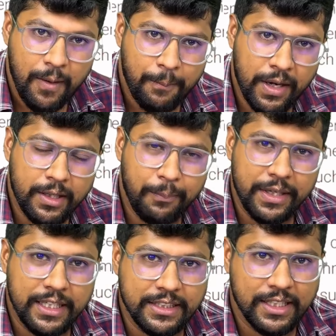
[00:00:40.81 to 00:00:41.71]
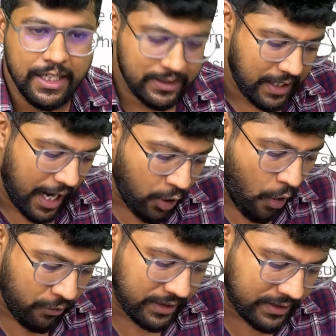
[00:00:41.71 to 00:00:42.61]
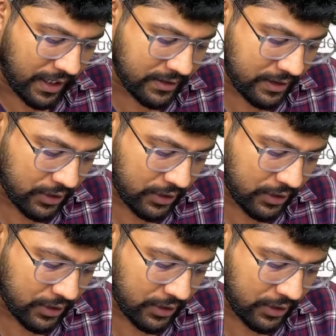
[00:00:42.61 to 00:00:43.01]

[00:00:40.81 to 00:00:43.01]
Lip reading: but the Britishers along with the census